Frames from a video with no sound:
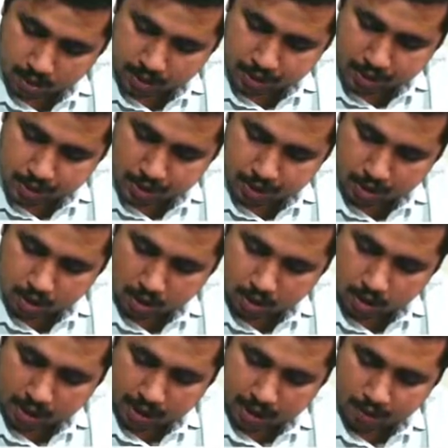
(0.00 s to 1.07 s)
It should
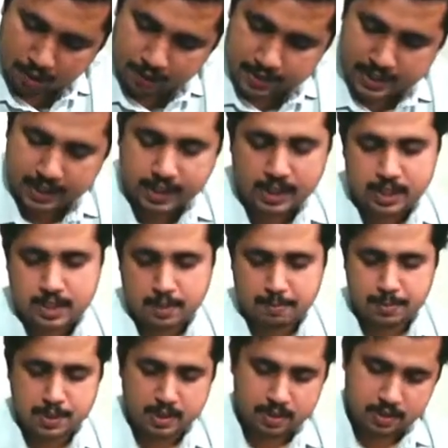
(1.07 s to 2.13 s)
not have physical
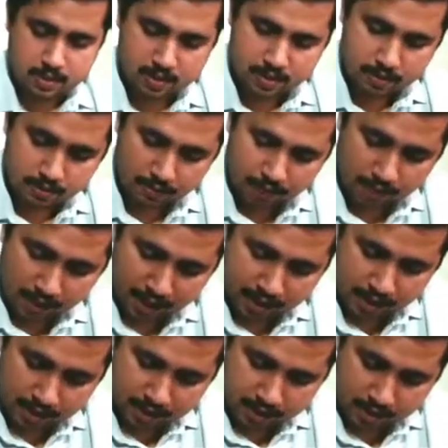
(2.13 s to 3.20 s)
substance. 5,
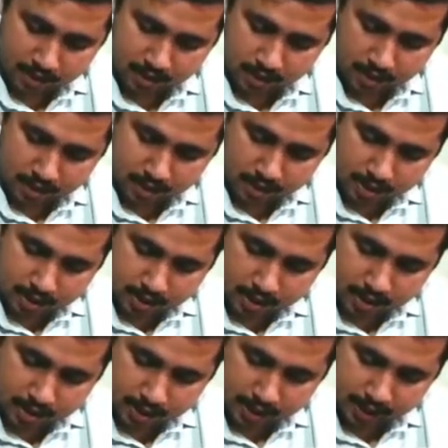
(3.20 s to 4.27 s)

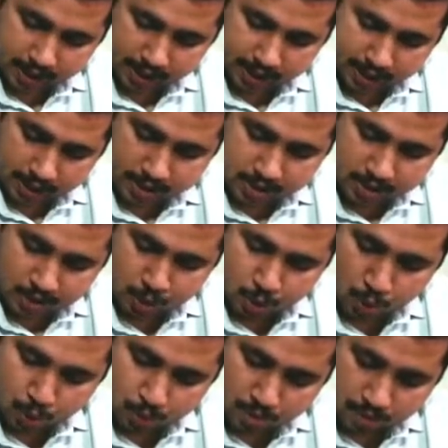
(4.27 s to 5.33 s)
it is
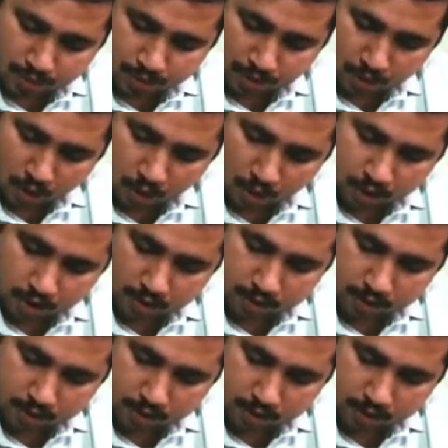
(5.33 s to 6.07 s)
used for